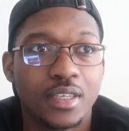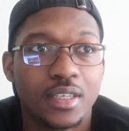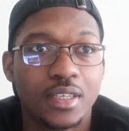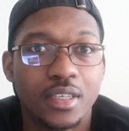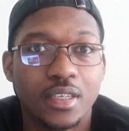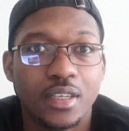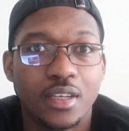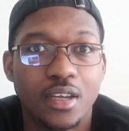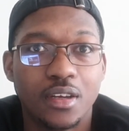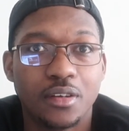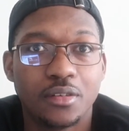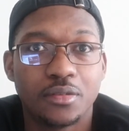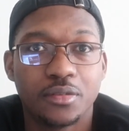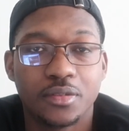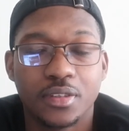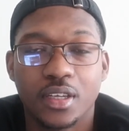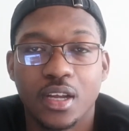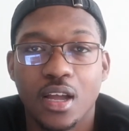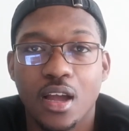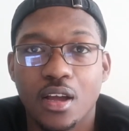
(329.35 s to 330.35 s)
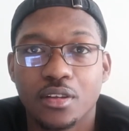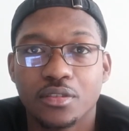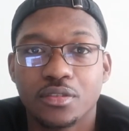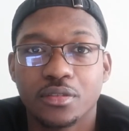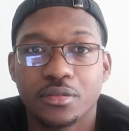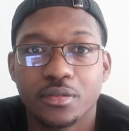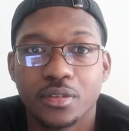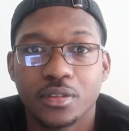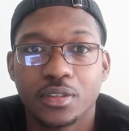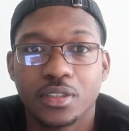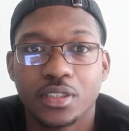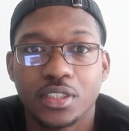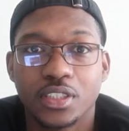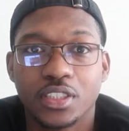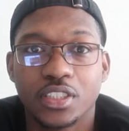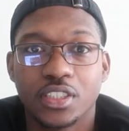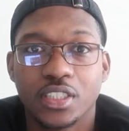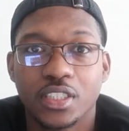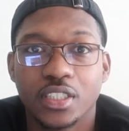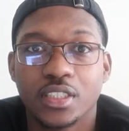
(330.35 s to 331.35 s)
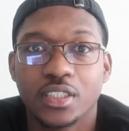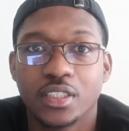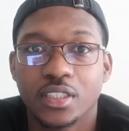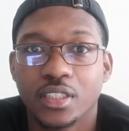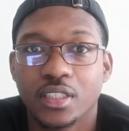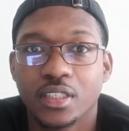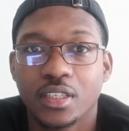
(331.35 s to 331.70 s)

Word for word: He loves the controversy shit.